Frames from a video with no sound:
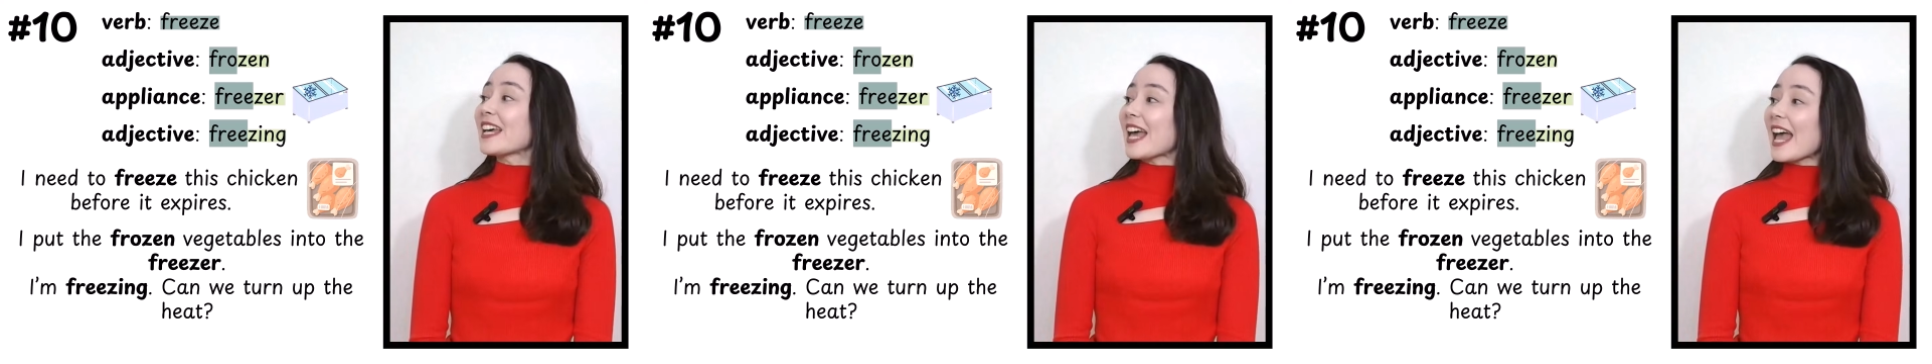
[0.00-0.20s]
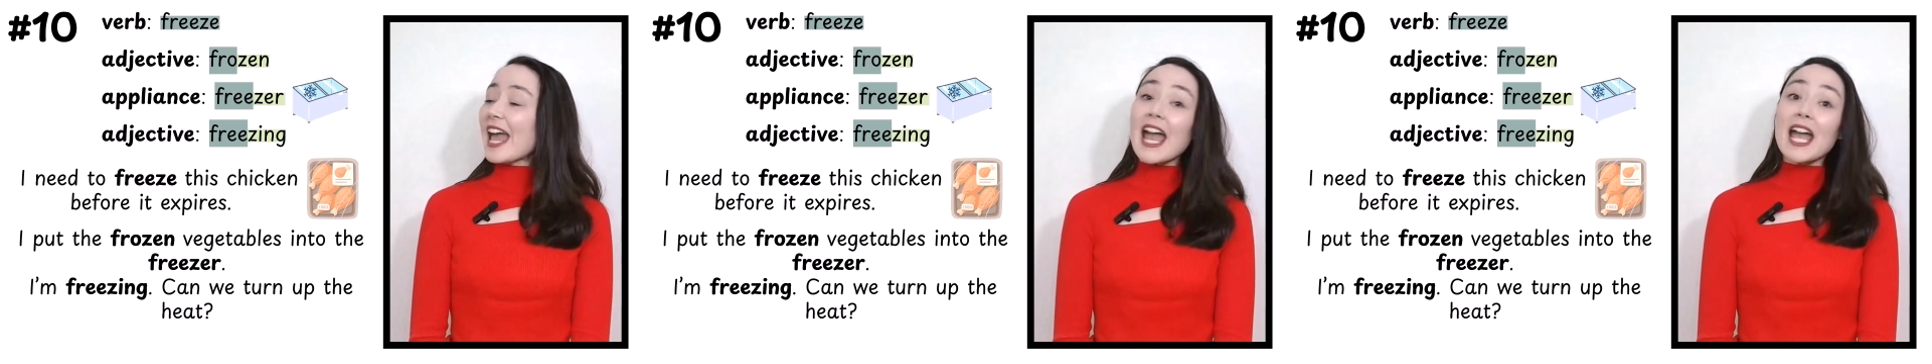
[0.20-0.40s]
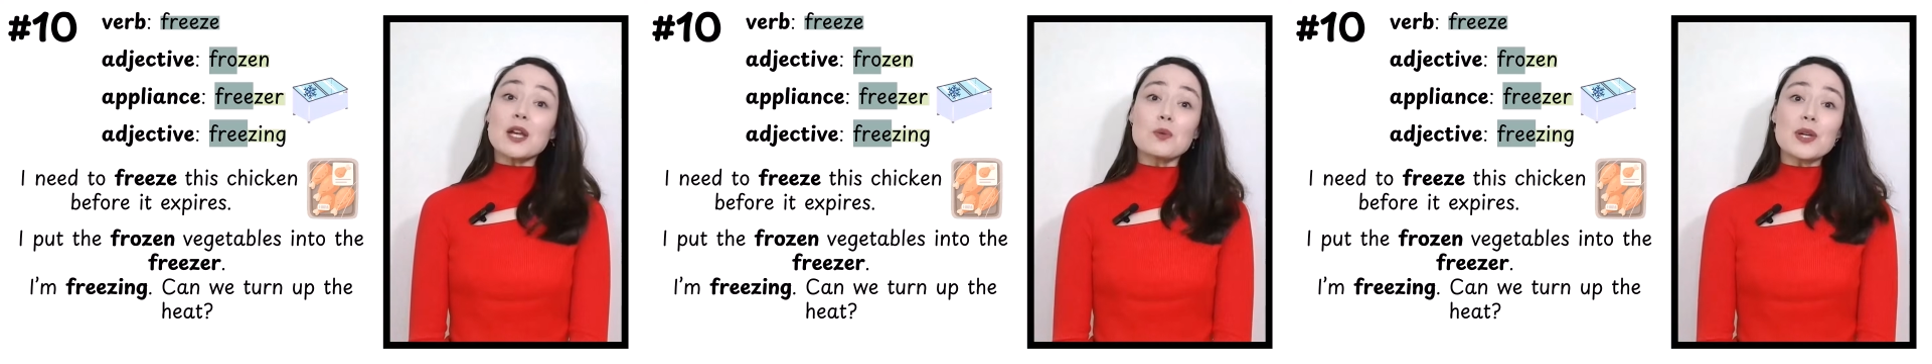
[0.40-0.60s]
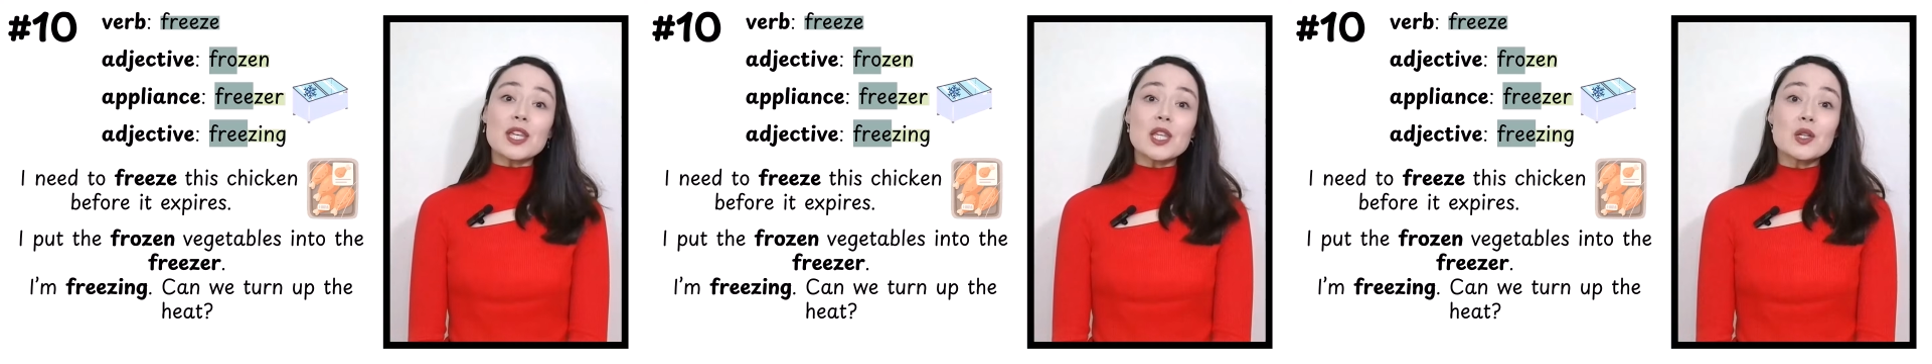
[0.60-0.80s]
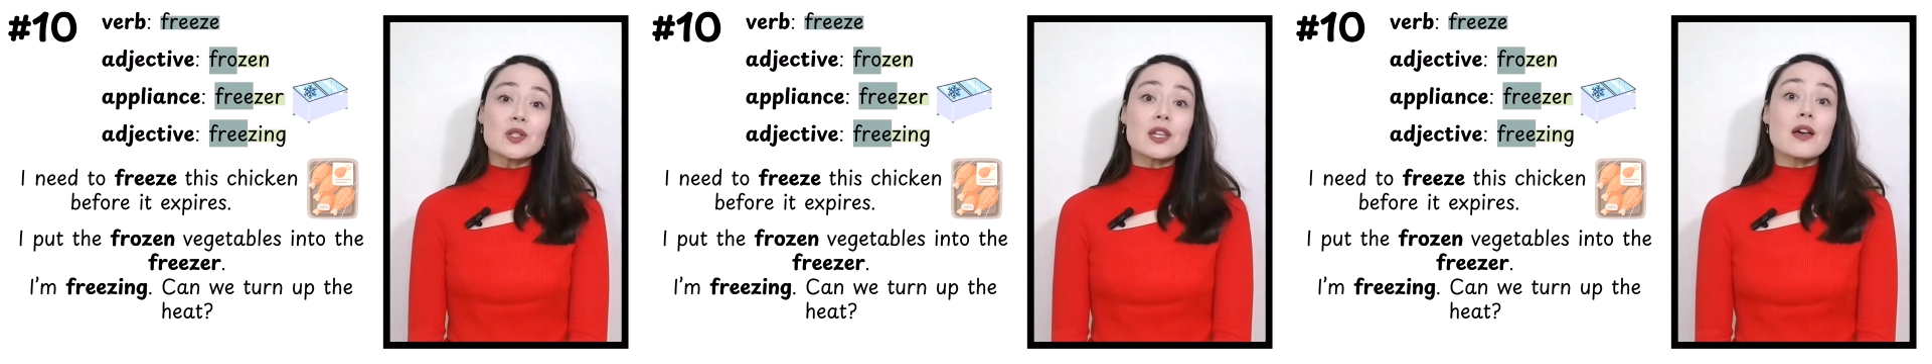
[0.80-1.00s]
And we
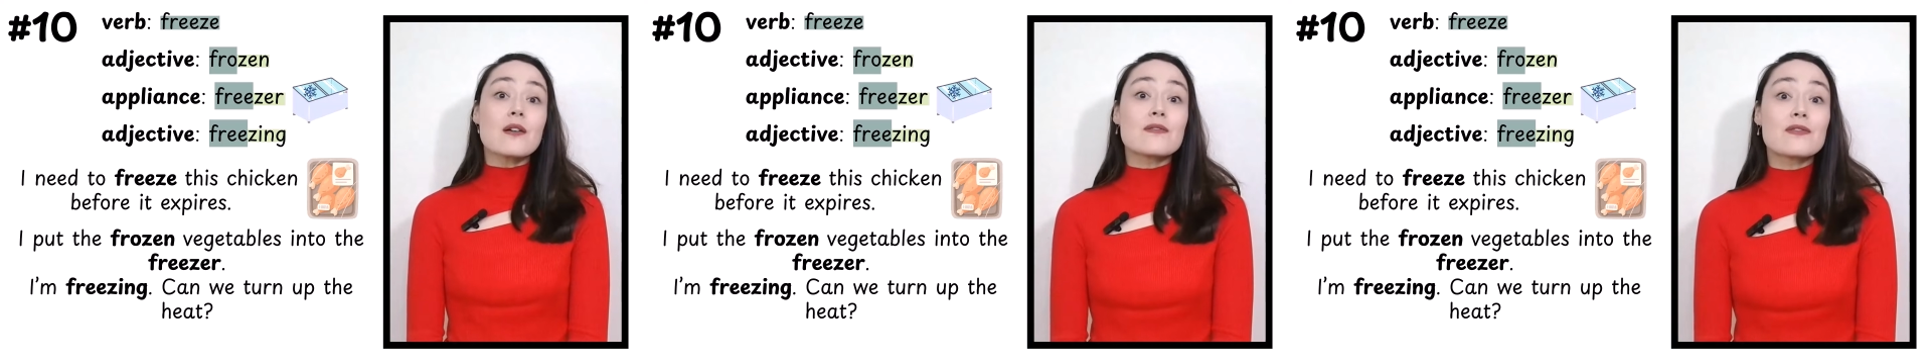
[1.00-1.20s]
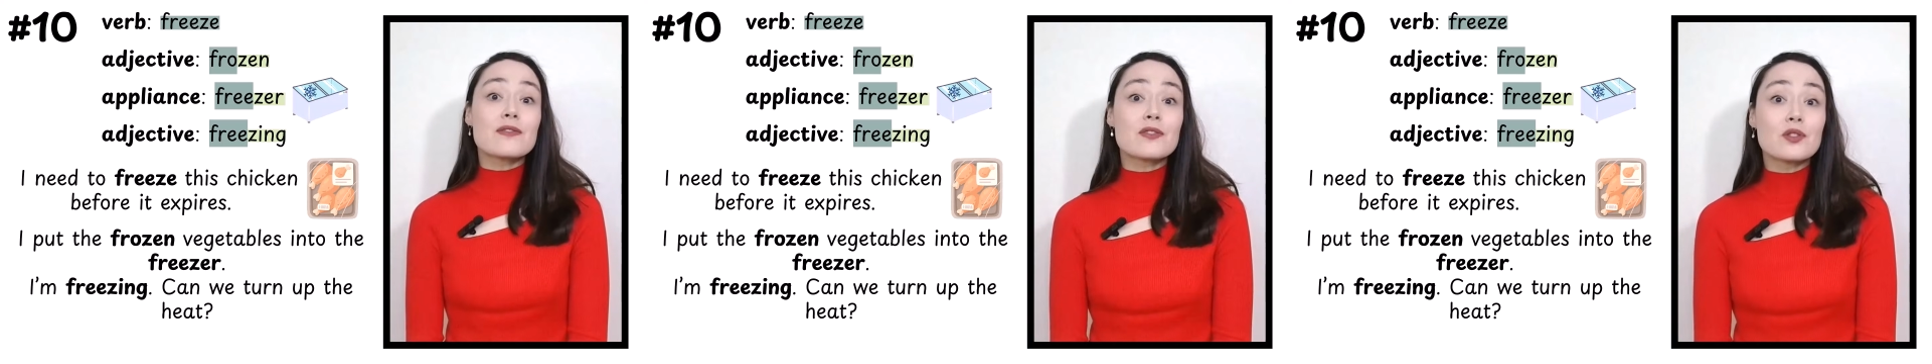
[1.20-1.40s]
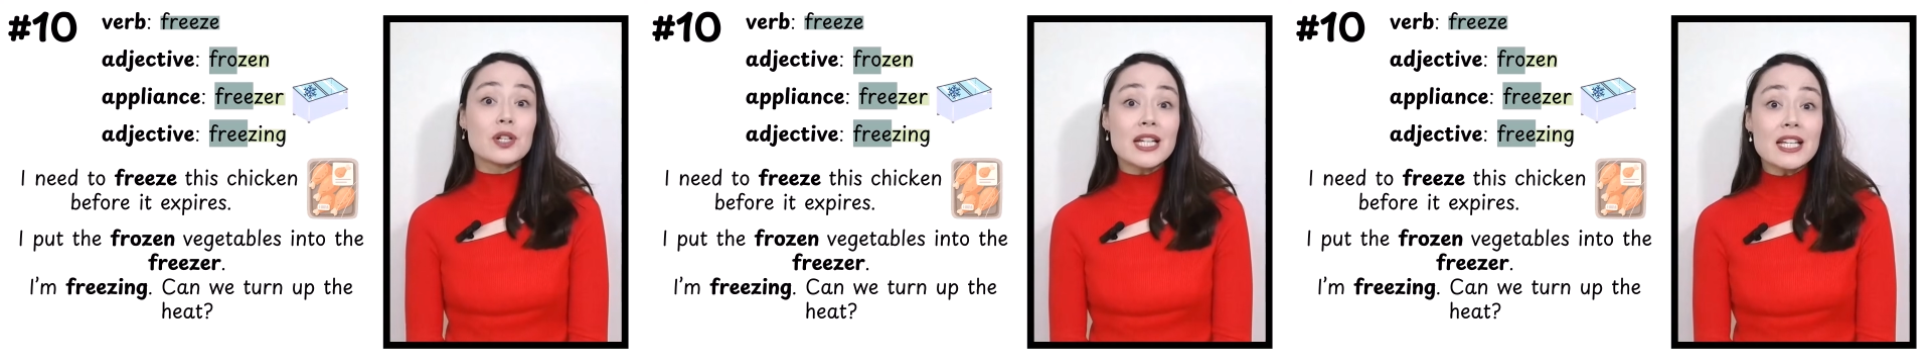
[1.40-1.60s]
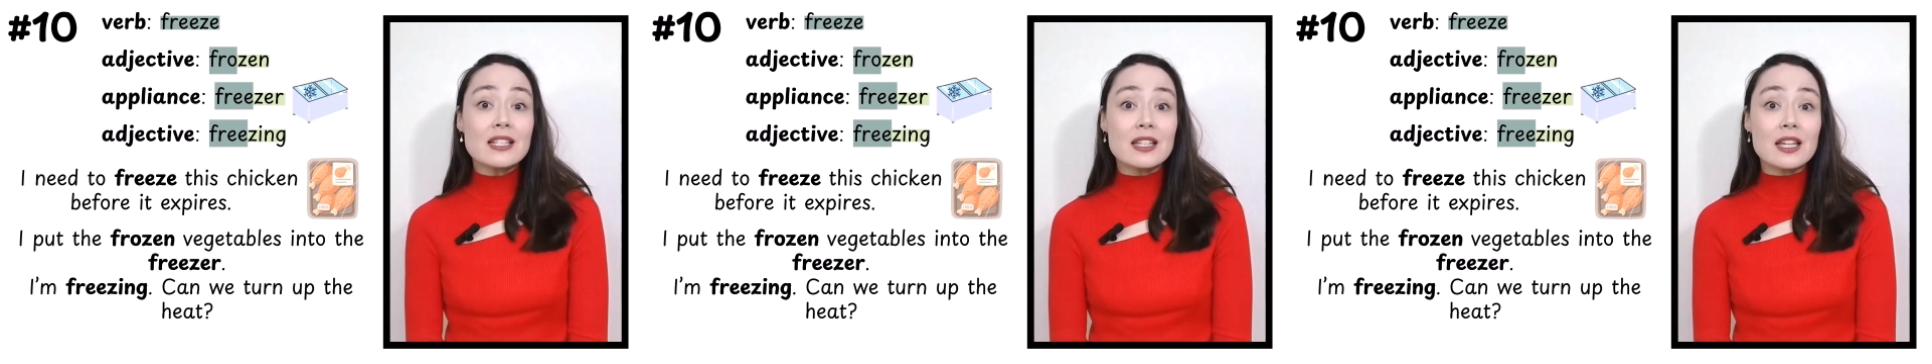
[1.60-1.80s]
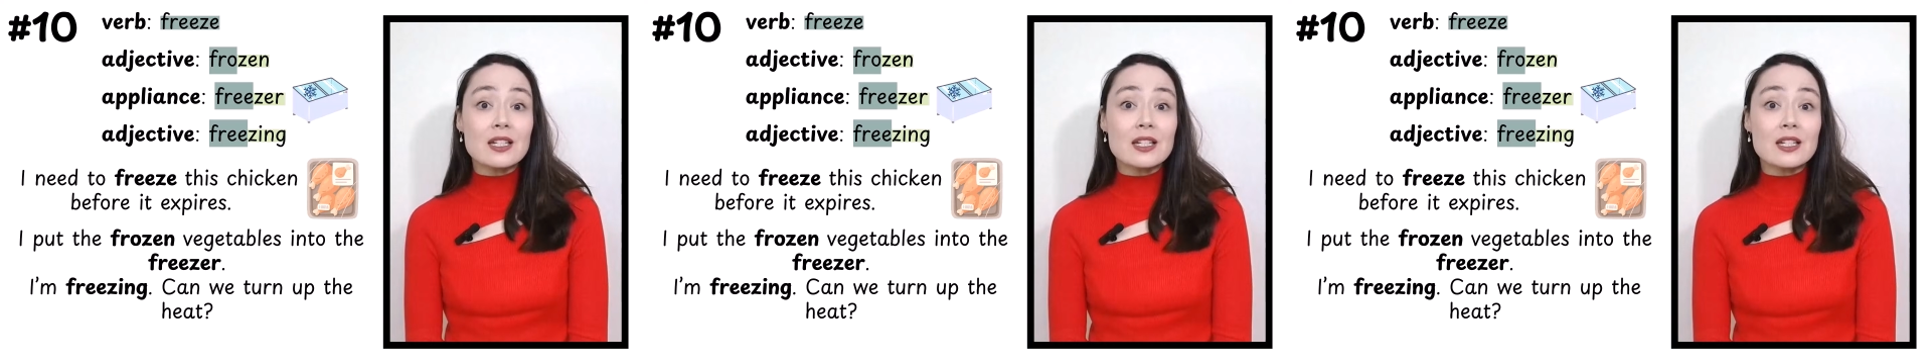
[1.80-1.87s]
use freezing